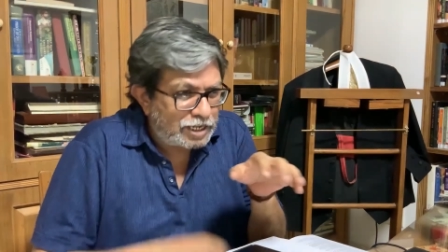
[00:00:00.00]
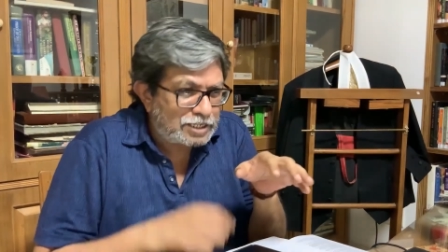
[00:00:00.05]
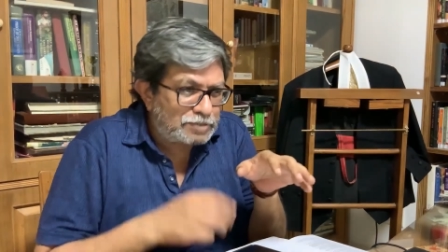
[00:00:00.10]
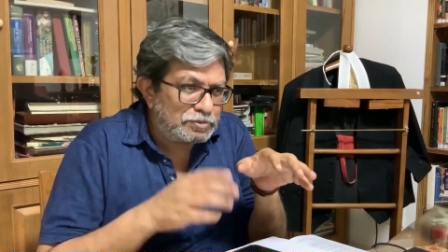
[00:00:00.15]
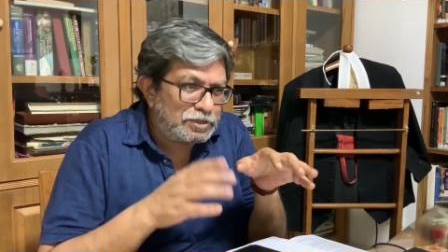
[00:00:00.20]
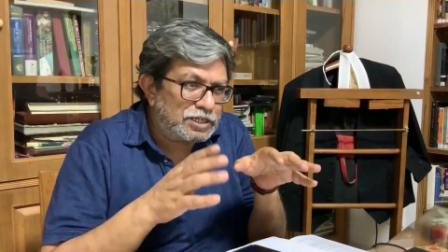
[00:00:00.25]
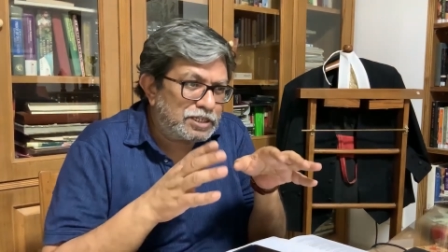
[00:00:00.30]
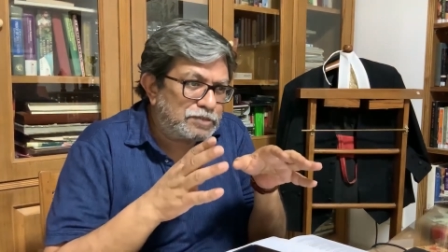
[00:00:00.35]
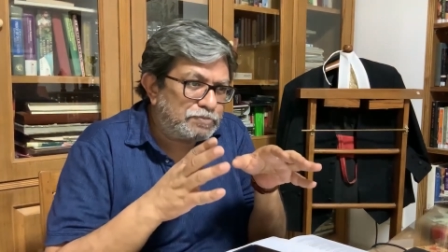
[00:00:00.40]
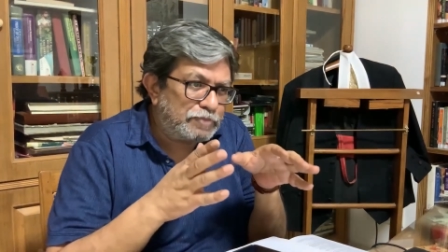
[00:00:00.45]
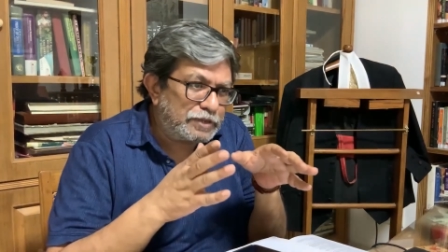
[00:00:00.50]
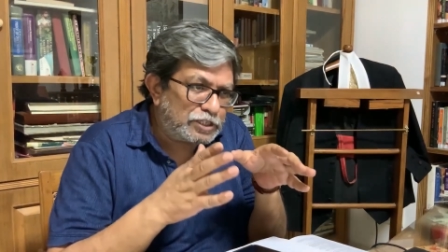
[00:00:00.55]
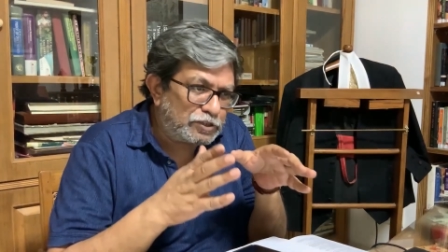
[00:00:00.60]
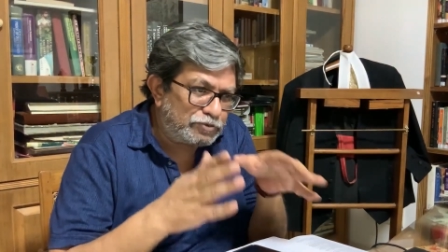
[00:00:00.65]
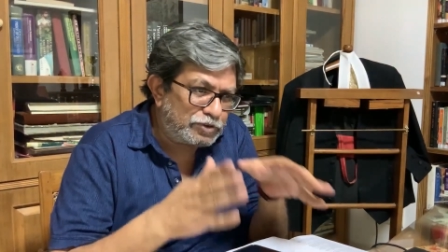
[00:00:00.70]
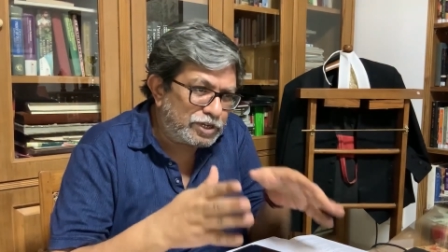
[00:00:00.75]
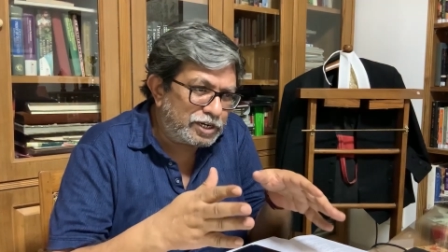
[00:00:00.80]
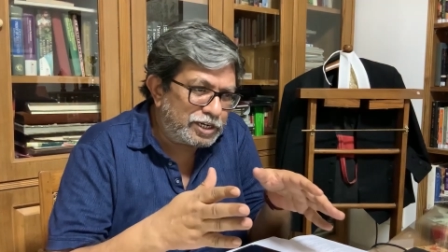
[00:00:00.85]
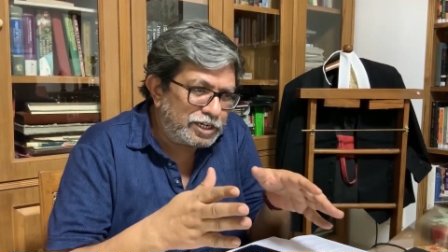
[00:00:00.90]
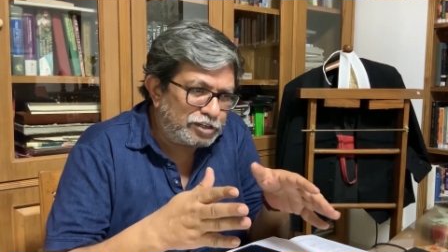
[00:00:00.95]
it has been
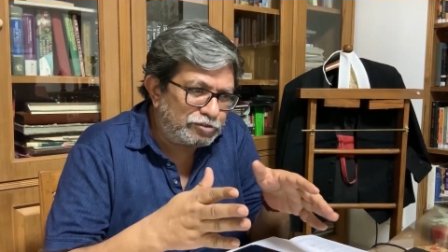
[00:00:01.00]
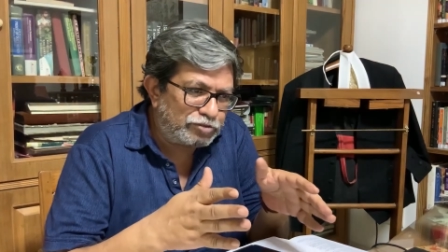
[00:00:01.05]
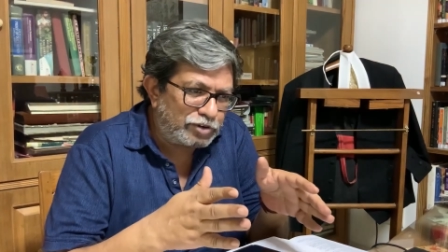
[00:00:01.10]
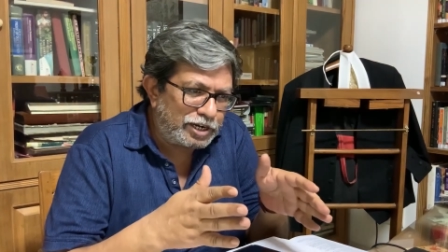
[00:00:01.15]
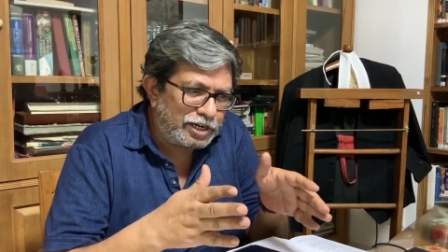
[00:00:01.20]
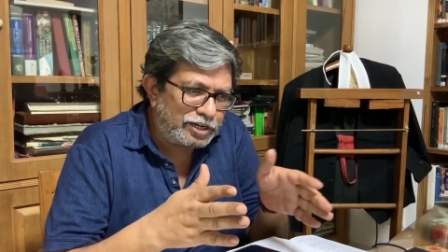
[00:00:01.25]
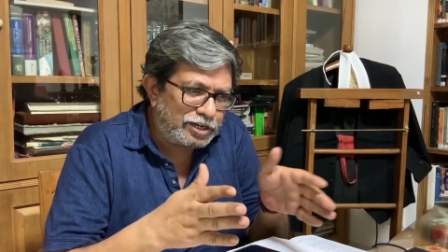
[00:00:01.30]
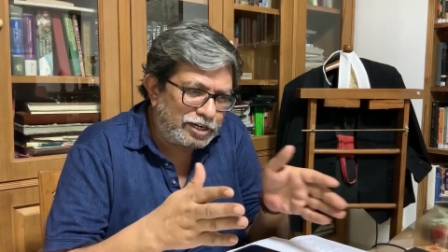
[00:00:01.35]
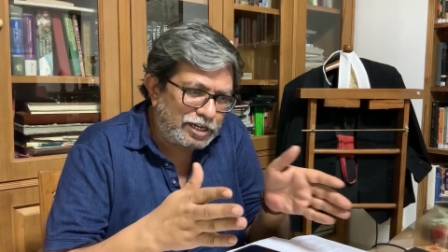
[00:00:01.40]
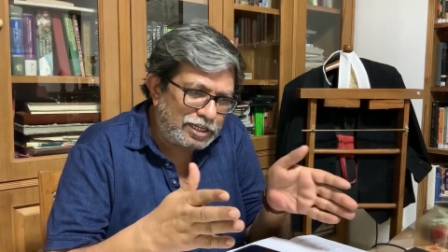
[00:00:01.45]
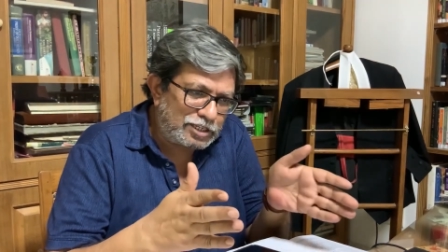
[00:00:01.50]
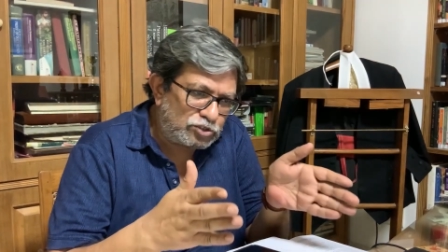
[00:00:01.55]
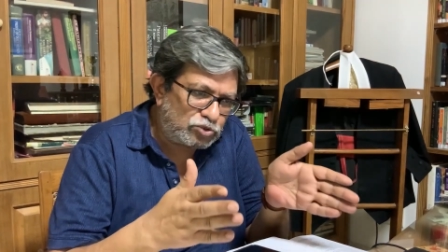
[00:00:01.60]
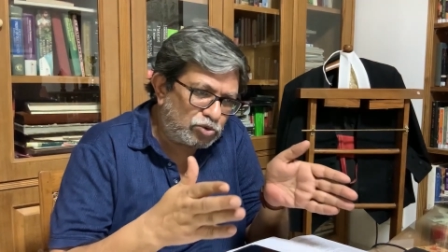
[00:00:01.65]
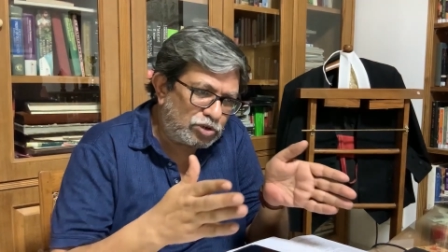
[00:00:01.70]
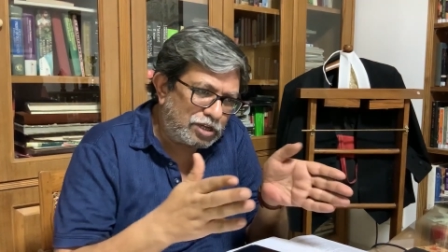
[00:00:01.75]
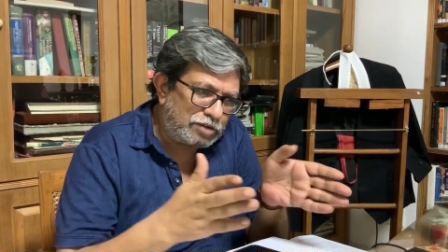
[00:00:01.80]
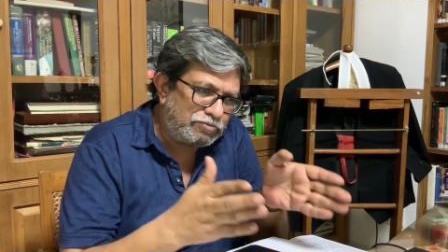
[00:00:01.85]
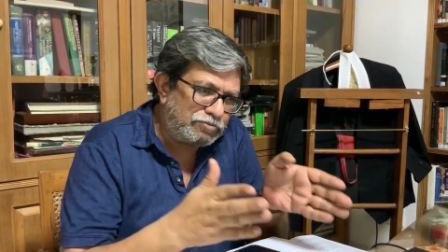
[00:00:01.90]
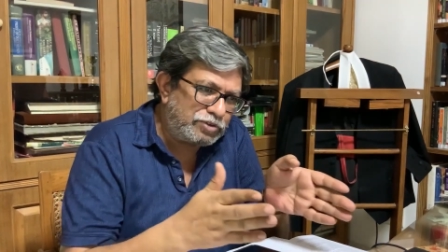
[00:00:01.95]
specifically defined, it has to
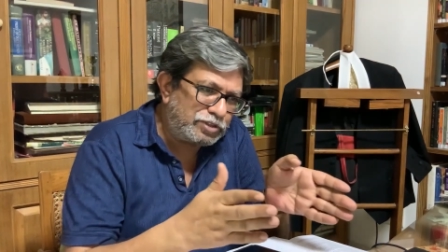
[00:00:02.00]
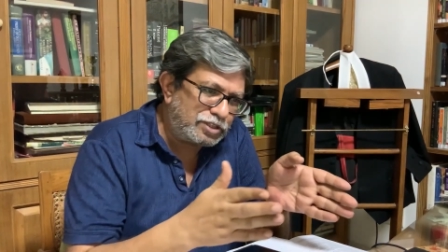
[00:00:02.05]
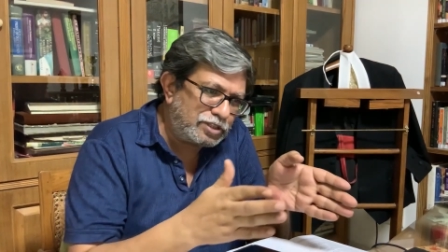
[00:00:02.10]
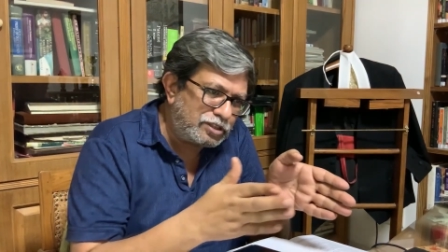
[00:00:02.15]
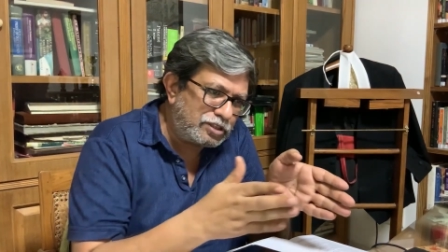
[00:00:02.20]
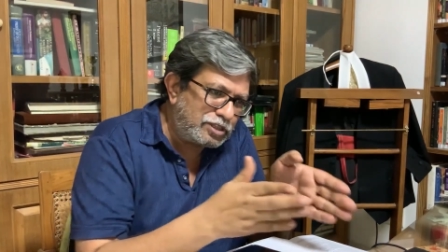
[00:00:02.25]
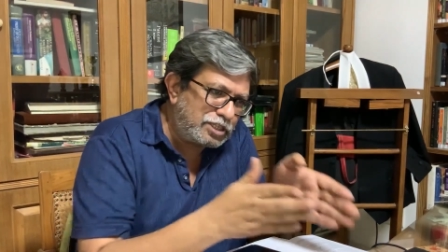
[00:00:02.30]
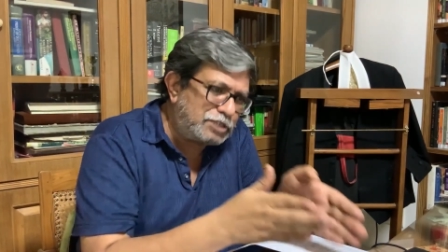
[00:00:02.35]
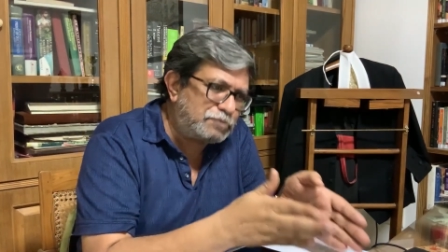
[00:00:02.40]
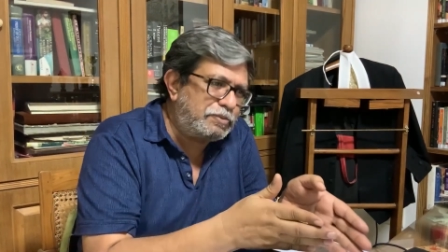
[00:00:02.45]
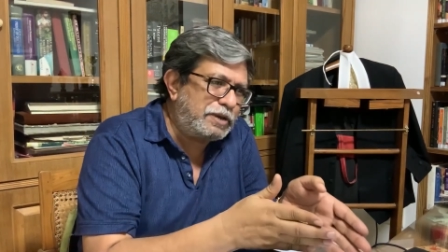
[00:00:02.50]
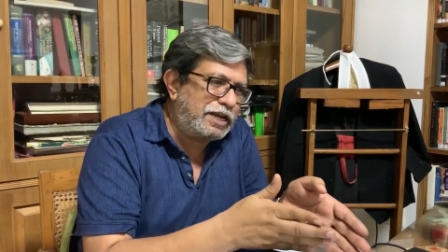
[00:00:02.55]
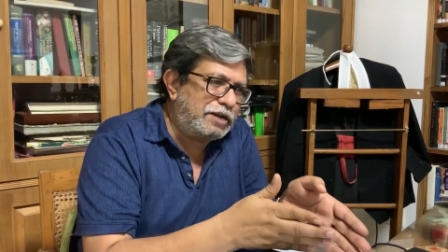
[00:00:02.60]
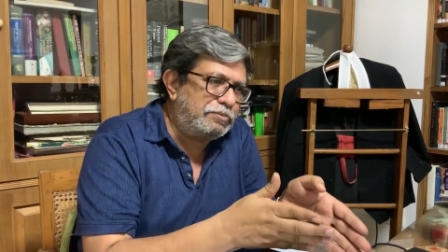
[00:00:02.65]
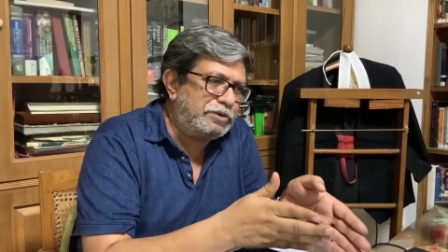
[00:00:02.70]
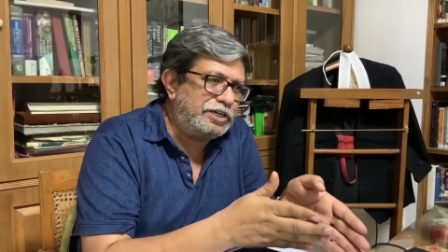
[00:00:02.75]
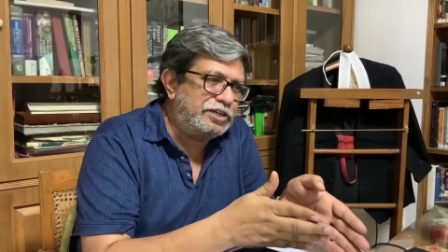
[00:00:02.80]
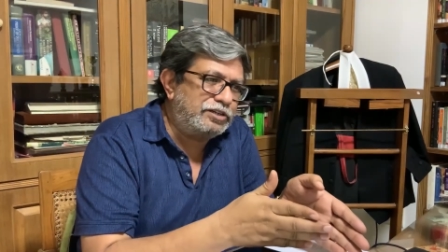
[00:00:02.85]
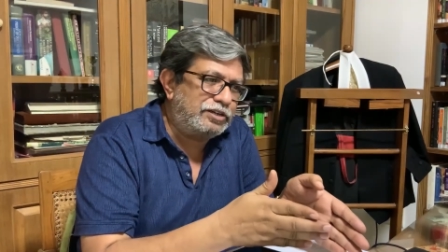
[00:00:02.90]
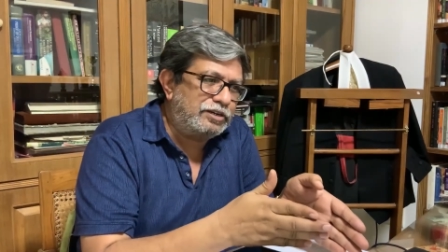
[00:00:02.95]
come within this
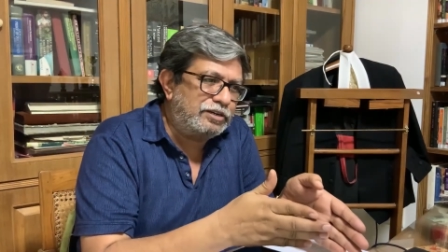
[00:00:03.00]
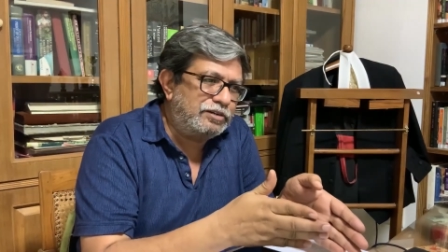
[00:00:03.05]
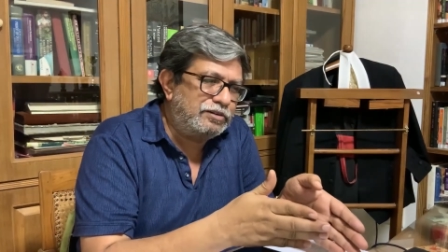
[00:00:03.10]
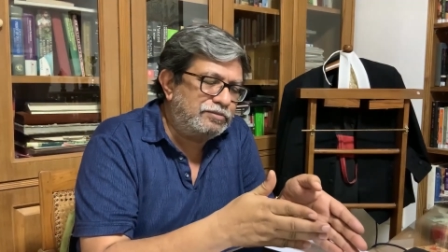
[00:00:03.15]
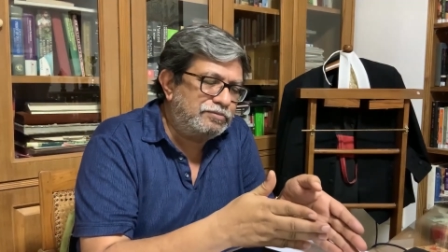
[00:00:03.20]
parameter.